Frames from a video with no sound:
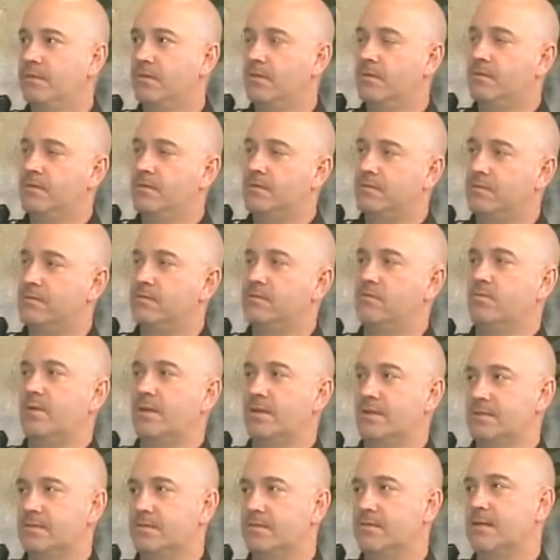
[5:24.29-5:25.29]

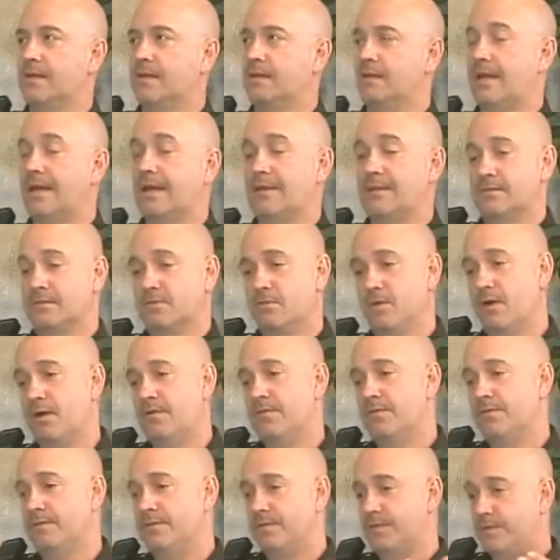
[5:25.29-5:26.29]
situations like that, as
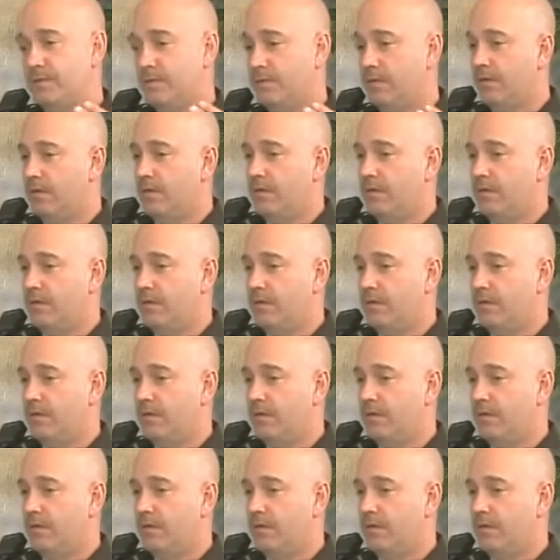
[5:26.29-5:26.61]
well as,